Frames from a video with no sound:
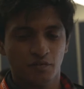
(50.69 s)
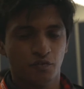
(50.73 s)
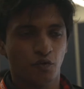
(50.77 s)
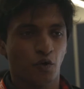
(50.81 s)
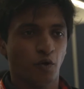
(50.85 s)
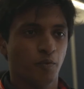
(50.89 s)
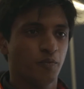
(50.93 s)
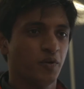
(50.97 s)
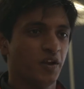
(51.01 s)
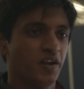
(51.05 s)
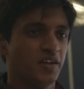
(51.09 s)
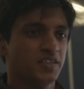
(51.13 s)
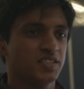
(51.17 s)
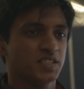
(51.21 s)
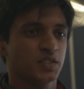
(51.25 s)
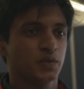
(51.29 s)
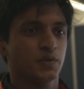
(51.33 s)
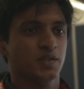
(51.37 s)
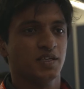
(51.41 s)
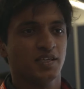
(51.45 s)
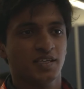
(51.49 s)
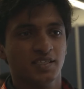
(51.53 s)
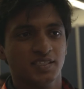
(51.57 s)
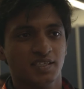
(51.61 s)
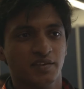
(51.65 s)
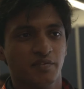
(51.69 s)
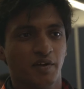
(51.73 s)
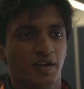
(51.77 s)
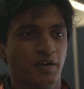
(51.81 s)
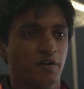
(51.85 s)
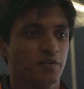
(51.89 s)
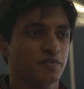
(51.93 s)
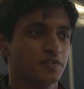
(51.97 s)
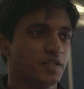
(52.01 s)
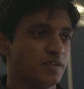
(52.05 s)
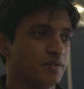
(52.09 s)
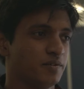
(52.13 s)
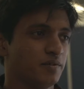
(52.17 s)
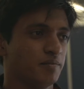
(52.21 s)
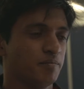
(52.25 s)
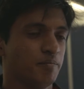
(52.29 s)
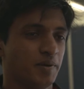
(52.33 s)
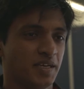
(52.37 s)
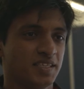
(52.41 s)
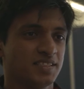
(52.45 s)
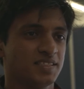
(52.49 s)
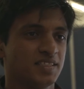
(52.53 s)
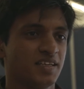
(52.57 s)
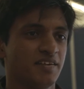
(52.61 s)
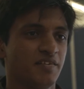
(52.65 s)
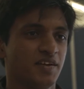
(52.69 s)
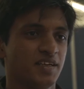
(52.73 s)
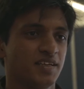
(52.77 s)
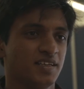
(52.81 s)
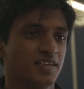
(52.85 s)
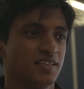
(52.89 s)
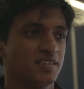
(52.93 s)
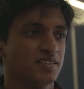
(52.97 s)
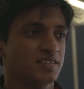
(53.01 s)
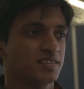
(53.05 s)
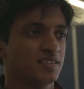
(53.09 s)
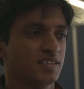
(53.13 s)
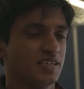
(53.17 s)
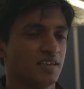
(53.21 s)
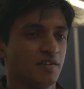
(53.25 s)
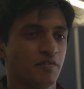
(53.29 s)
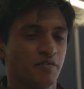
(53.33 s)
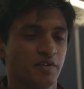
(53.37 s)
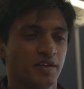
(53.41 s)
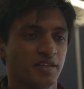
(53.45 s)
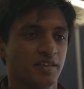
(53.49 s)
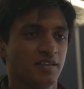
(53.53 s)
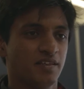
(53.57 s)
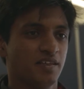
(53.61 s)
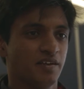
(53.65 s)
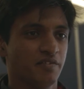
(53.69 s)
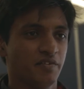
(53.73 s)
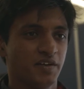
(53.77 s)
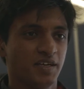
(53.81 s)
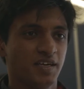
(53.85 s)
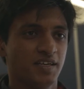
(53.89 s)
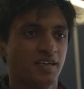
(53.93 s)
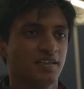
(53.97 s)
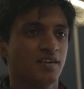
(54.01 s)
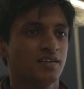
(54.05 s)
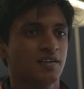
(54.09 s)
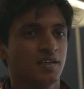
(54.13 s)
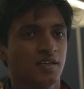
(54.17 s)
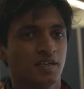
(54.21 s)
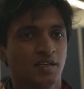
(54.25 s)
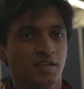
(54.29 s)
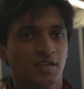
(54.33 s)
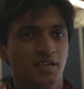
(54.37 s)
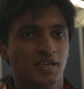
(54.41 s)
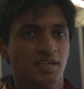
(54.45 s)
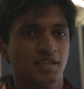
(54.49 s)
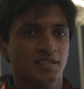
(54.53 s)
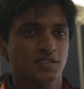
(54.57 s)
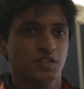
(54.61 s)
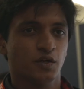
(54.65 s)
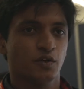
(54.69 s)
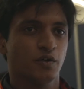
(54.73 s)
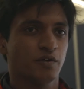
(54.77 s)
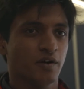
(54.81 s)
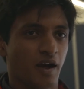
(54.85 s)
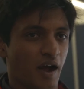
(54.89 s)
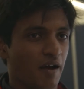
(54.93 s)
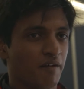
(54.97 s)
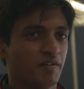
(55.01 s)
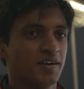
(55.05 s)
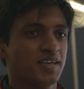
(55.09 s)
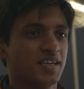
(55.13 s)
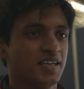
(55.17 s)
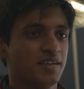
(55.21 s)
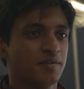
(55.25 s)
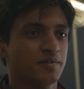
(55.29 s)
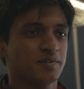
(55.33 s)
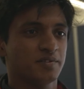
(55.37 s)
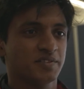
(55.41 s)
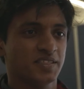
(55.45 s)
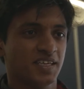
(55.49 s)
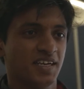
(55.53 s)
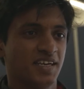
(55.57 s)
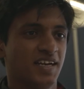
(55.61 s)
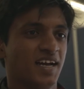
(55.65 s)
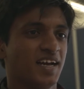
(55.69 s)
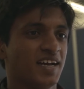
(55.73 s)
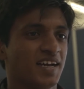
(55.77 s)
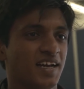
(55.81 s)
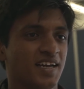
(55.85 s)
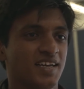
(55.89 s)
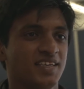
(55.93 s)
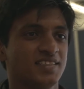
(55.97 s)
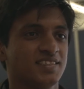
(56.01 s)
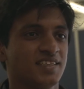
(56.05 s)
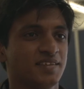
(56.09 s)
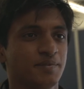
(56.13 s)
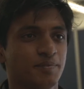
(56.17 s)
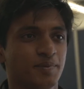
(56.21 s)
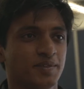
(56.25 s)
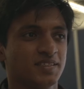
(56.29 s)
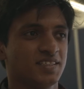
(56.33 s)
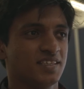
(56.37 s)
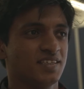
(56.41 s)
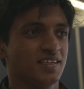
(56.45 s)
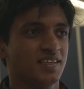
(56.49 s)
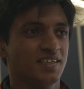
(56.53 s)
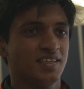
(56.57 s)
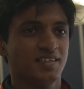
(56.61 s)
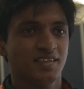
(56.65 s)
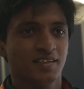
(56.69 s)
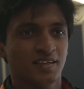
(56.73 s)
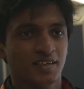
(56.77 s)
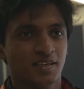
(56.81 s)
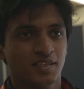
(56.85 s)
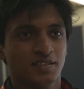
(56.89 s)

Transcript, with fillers: Formula Student is one of the best event in, uh, in the world. Uh, so our team, Sri Lanka, is represented.